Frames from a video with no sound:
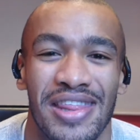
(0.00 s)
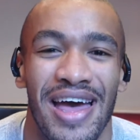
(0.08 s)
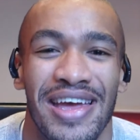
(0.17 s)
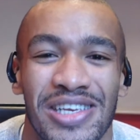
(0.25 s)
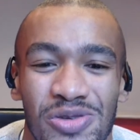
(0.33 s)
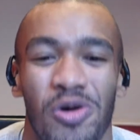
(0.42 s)

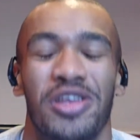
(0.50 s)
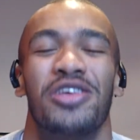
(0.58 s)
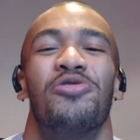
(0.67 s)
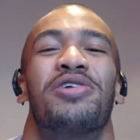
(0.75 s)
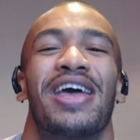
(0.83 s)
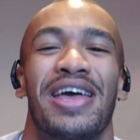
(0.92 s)
That is what
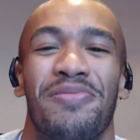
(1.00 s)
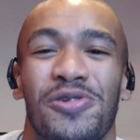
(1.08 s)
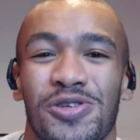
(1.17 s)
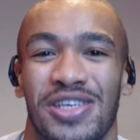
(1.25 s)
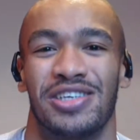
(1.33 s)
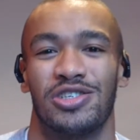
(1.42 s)
UK
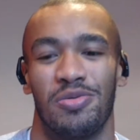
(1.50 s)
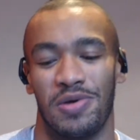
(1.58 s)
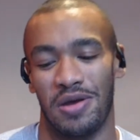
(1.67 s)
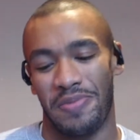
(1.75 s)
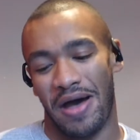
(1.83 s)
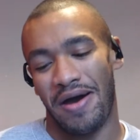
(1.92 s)
music should
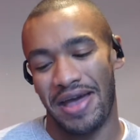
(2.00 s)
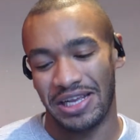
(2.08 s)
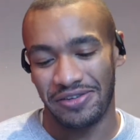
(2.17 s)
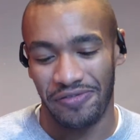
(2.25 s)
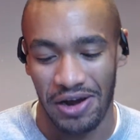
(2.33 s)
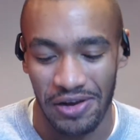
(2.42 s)
be about at
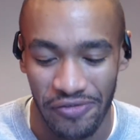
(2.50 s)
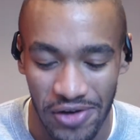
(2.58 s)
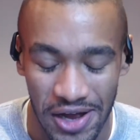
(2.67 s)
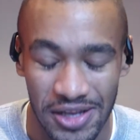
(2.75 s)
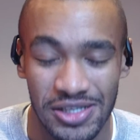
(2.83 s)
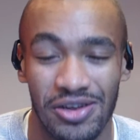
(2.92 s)
its very
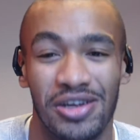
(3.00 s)
finest.